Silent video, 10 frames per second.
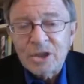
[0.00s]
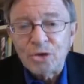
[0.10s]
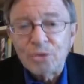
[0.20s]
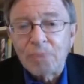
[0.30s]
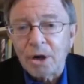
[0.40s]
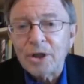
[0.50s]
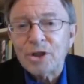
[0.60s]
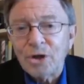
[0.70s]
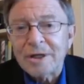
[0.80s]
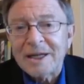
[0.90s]
to march
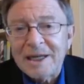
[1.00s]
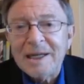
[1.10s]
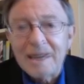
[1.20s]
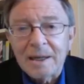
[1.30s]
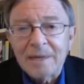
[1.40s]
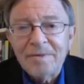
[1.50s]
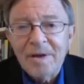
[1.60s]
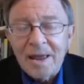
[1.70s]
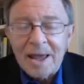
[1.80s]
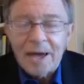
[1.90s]
on Kiev
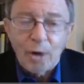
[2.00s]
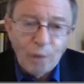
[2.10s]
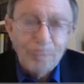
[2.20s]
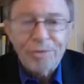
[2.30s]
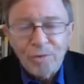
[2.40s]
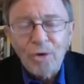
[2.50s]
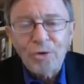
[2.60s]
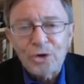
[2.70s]
and overthrow